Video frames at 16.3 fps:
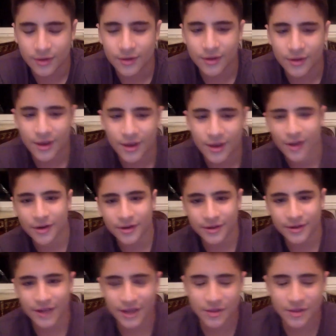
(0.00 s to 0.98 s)
Yeah,
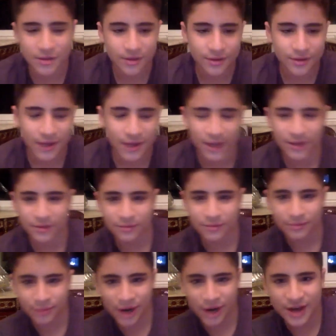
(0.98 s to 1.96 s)
that
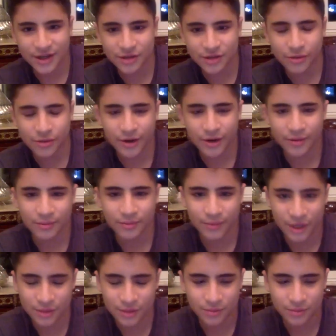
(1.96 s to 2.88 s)
brand is growing much